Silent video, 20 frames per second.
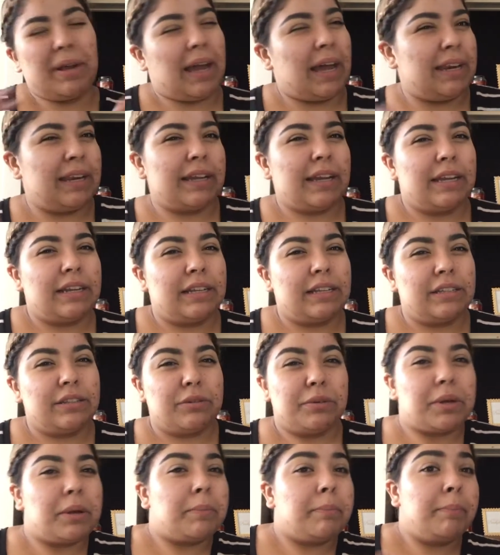We're kind of gonna
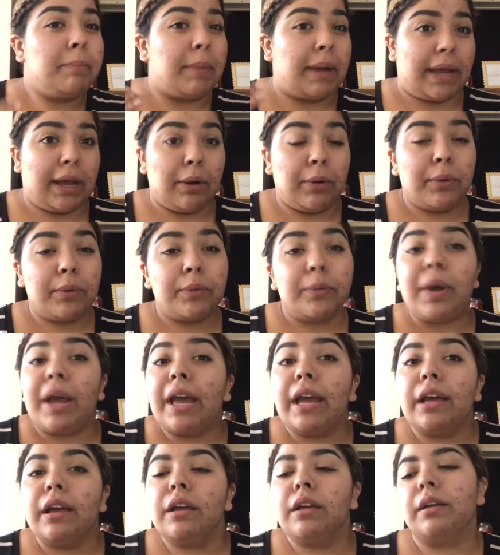do it my own
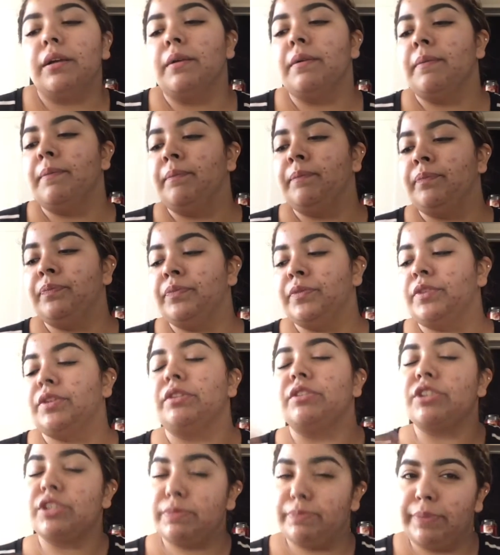way,
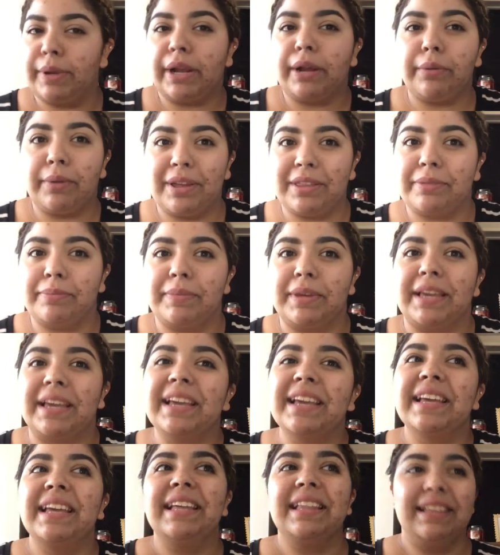so just bear with
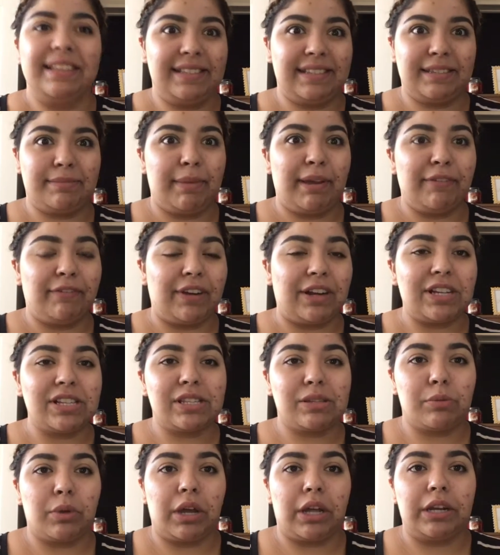me. This is my
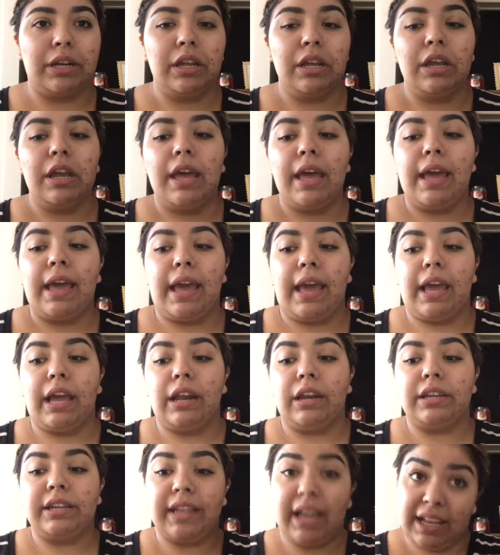first one,
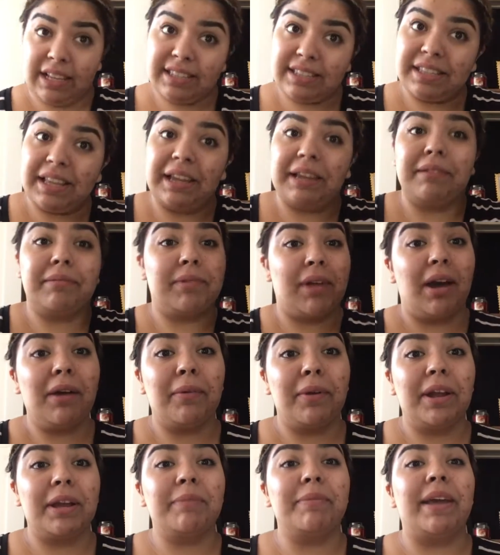and yes, I am
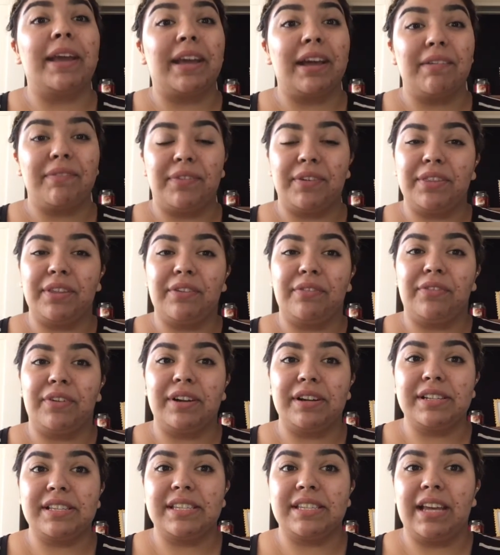not wearing makeup for the
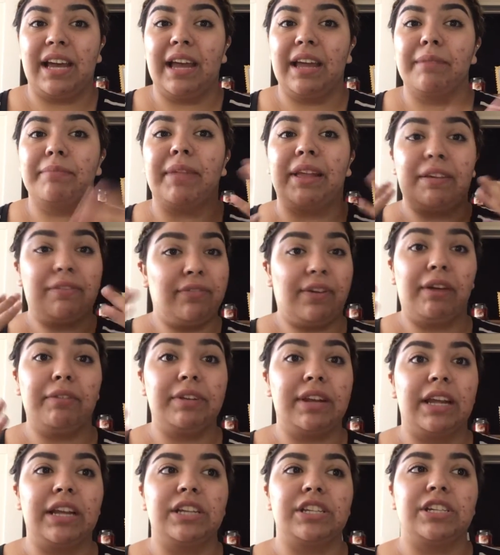first time, like
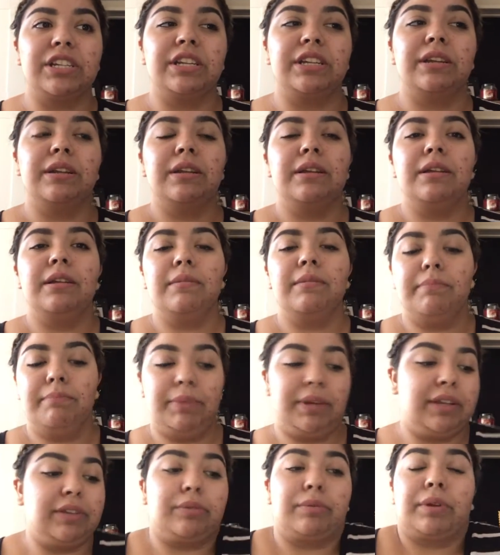foundation,
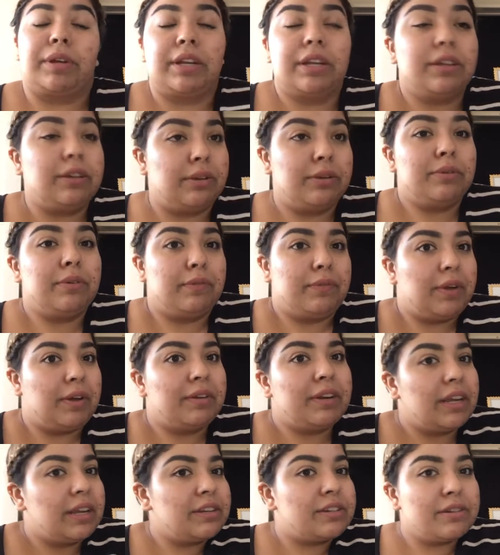because we're gonna do a
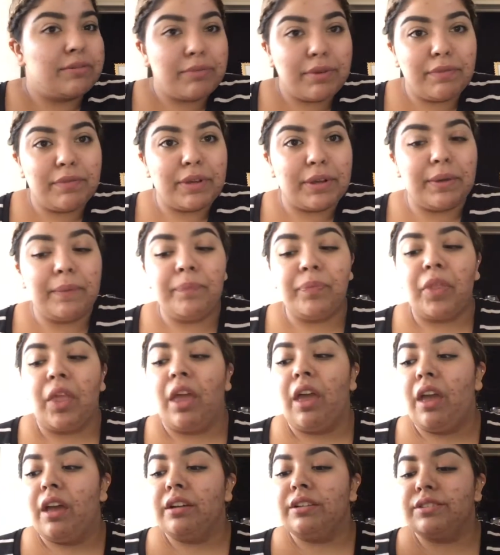foundation review.
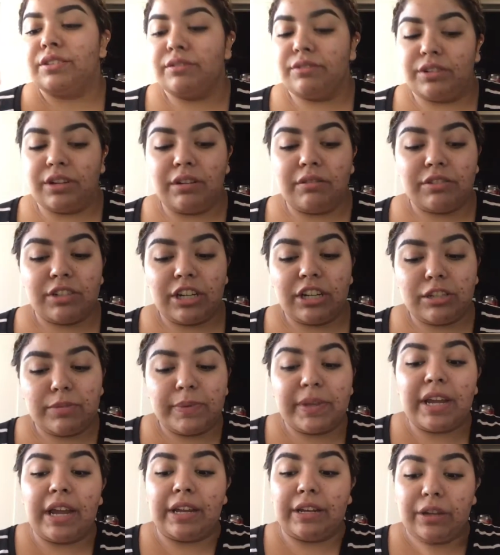So don't
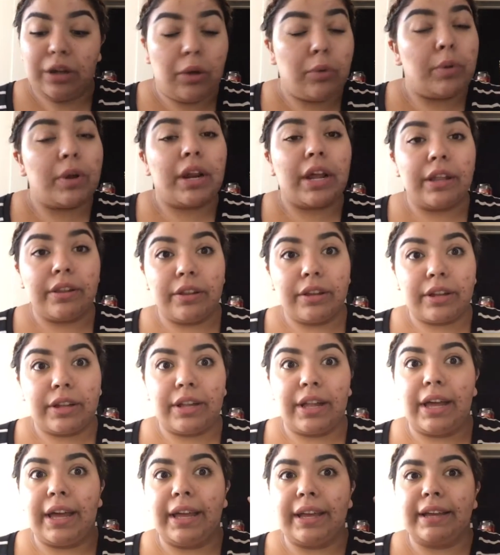judge me, I know what I look
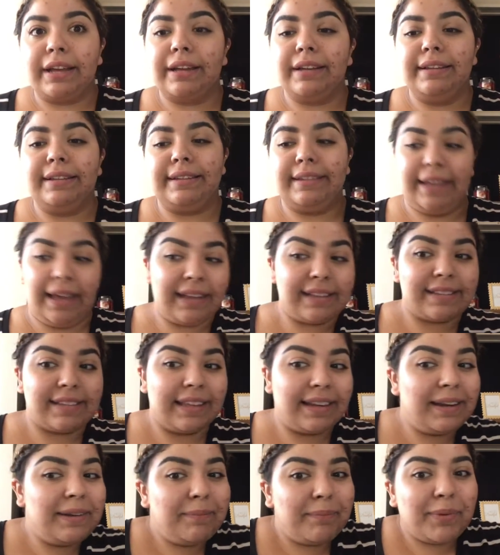like.
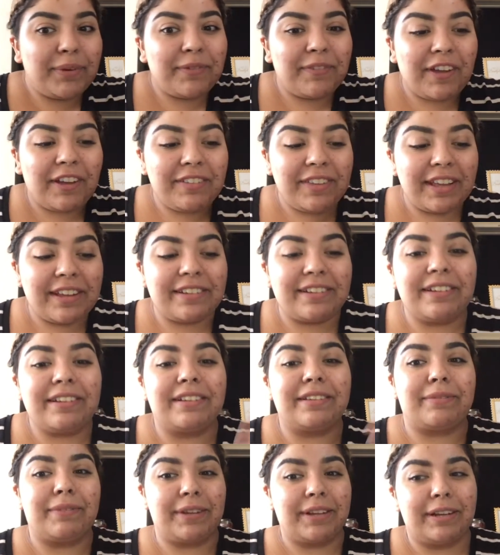Yes, I didn't put foundation
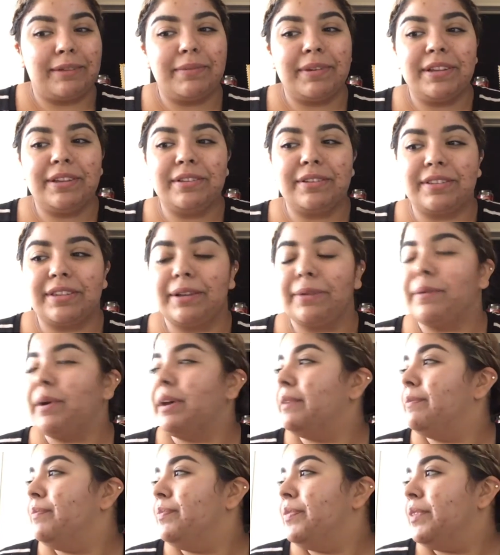because we're gonna be using
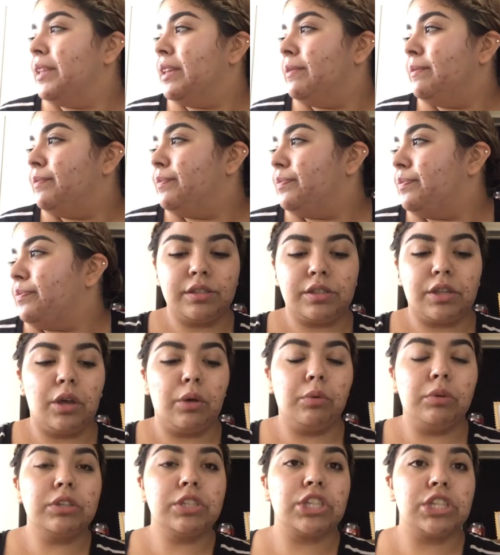one.
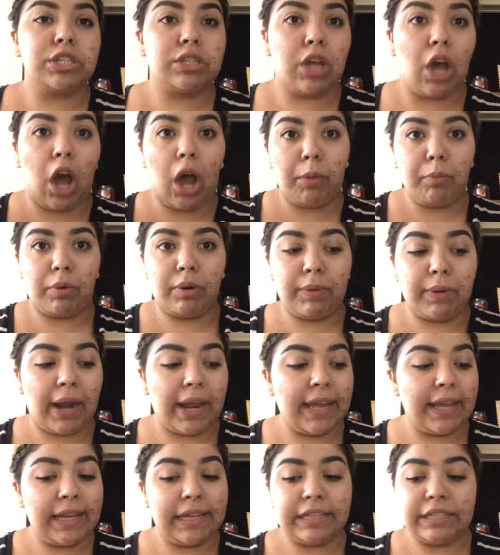So we'll just hop
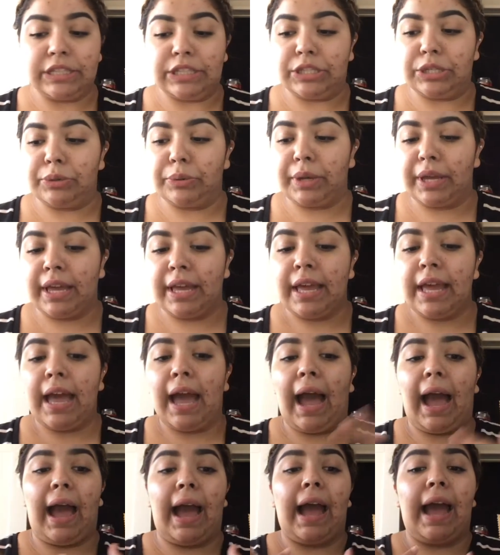right into it.
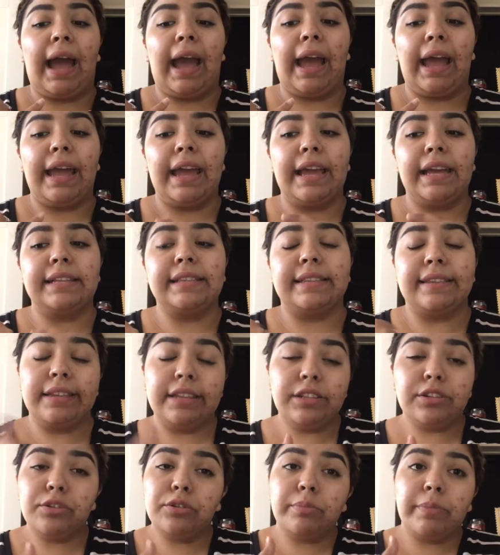I
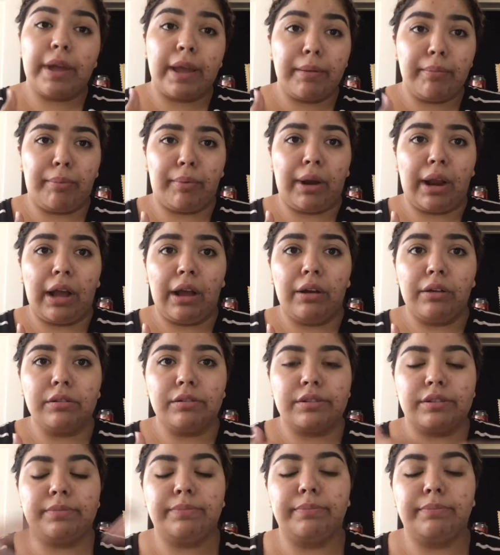did do my brows.